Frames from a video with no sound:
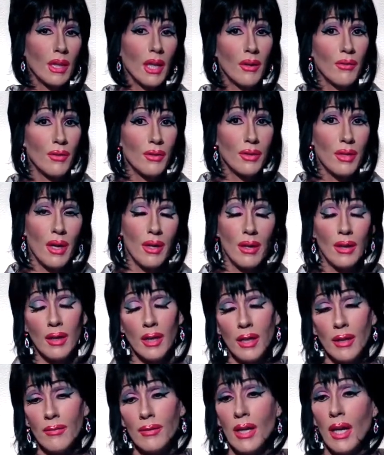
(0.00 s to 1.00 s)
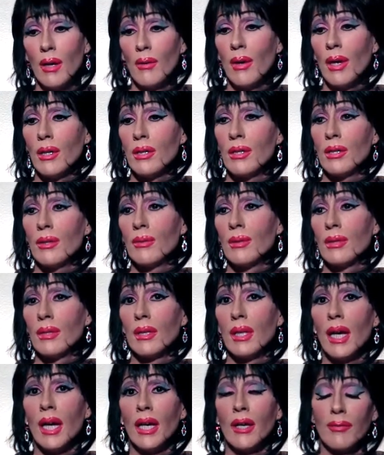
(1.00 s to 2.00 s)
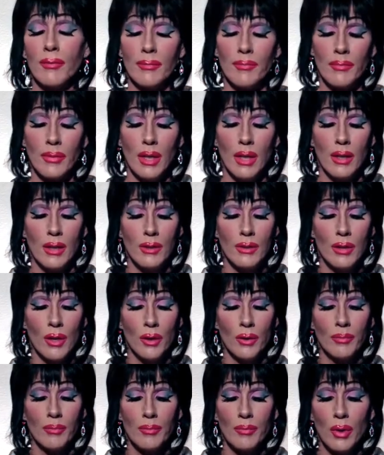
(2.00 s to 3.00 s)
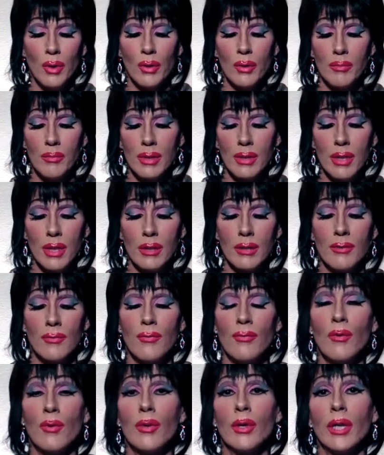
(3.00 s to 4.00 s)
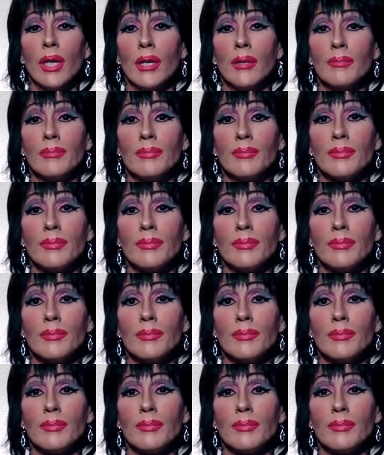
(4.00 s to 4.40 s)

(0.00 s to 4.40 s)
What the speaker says: never saw the light of day while she was alive. So, poem 640.